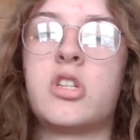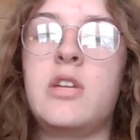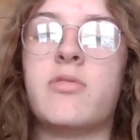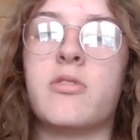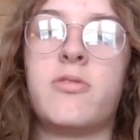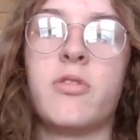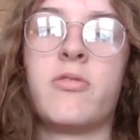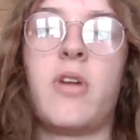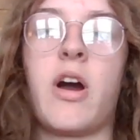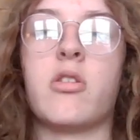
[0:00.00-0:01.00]
chief of the
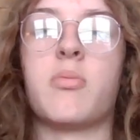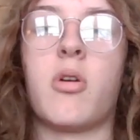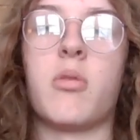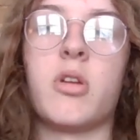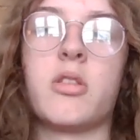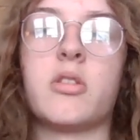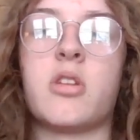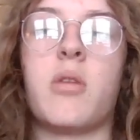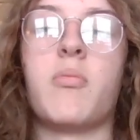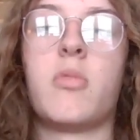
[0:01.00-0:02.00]
fire department at the
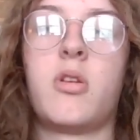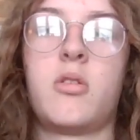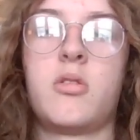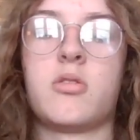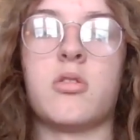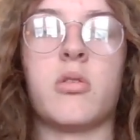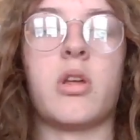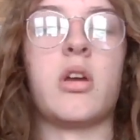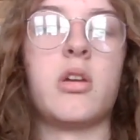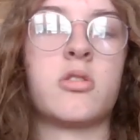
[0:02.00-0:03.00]
time. So
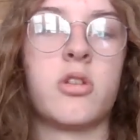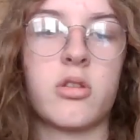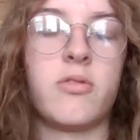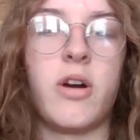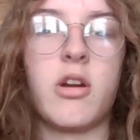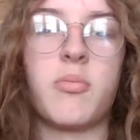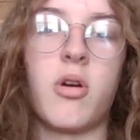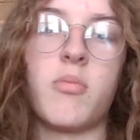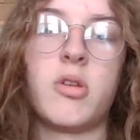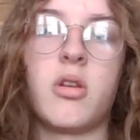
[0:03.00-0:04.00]
they took the fire
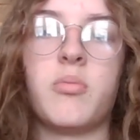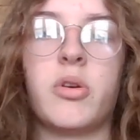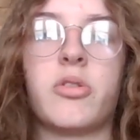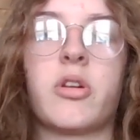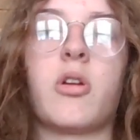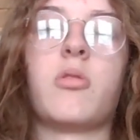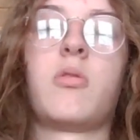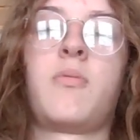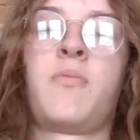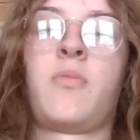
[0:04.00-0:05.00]
department and built the goat
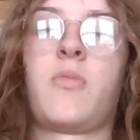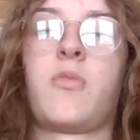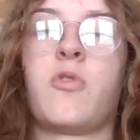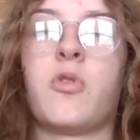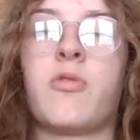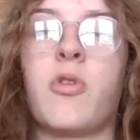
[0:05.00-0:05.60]
for the